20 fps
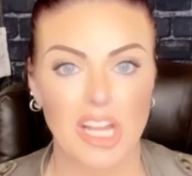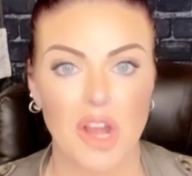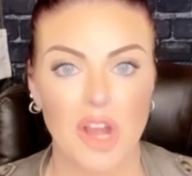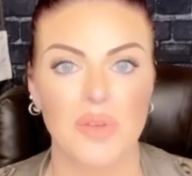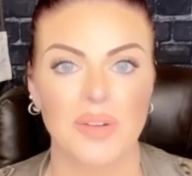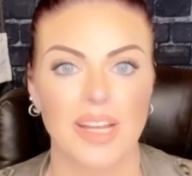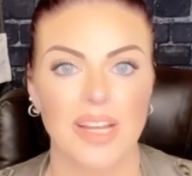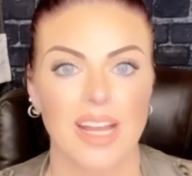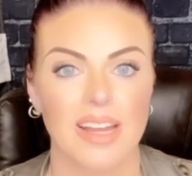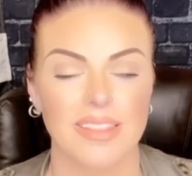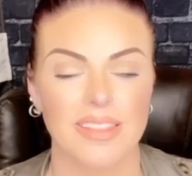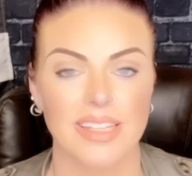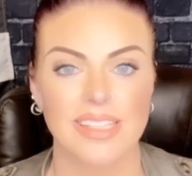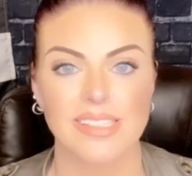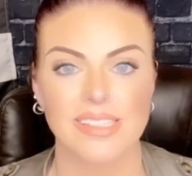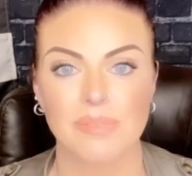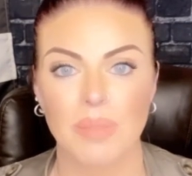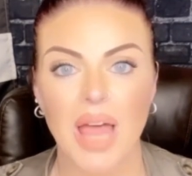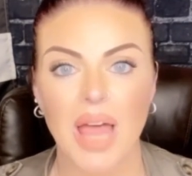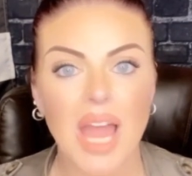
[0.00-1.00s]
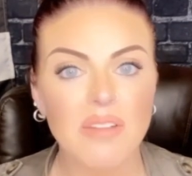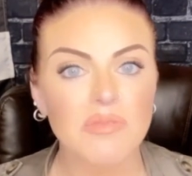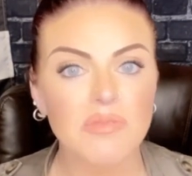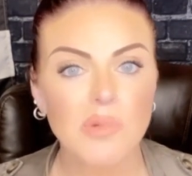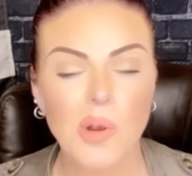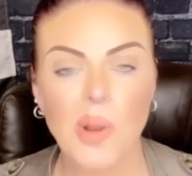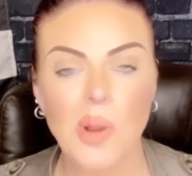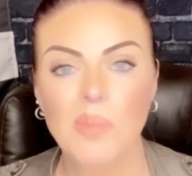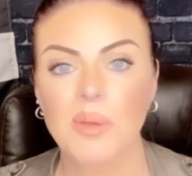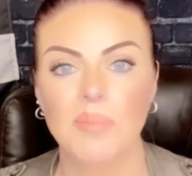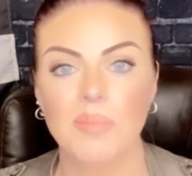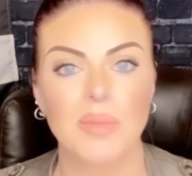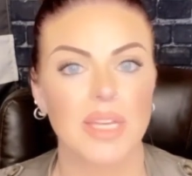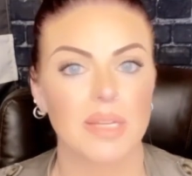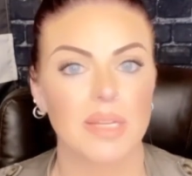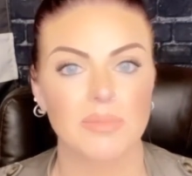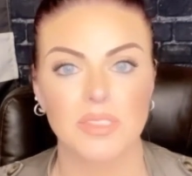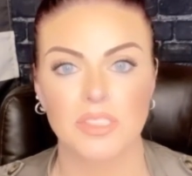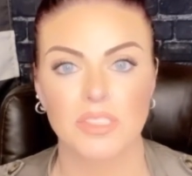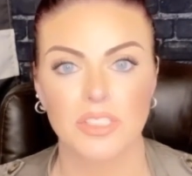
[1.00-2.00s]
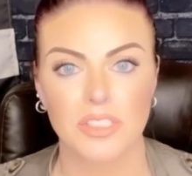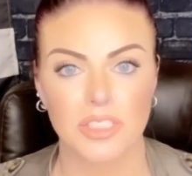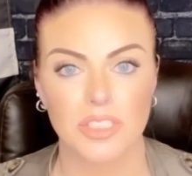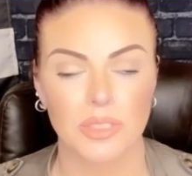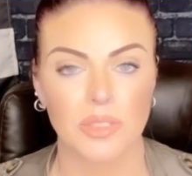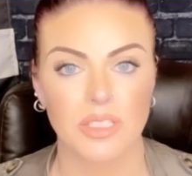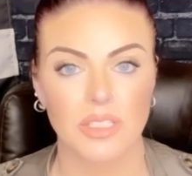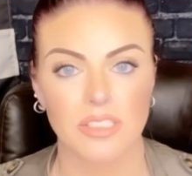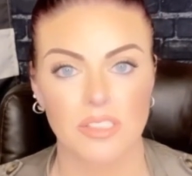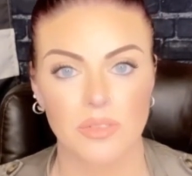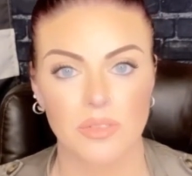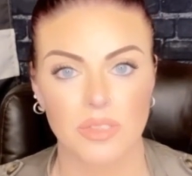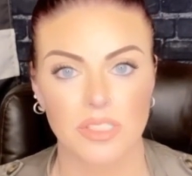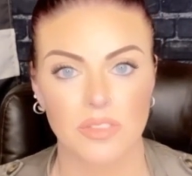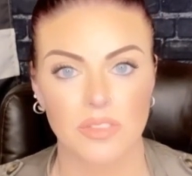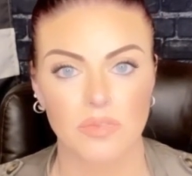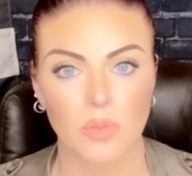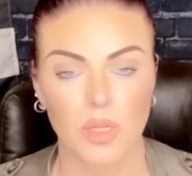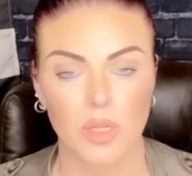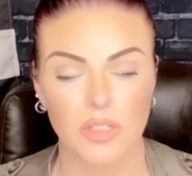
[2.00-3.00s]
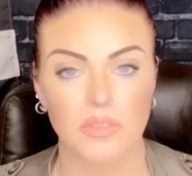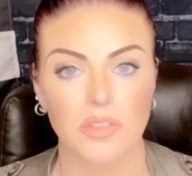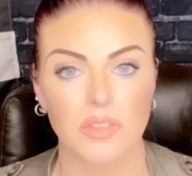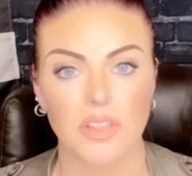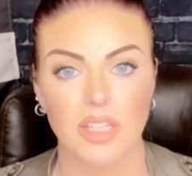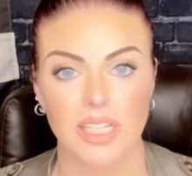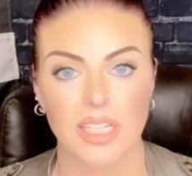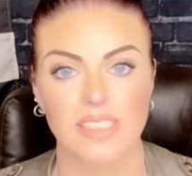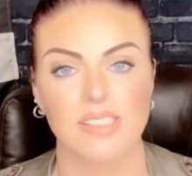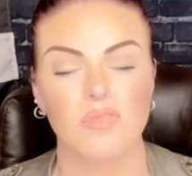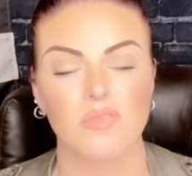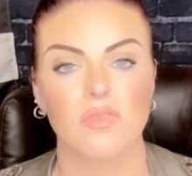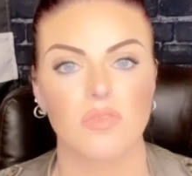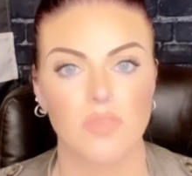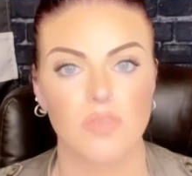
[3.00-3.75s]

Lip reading: going on this platform and be able to do all sorts of wonderful things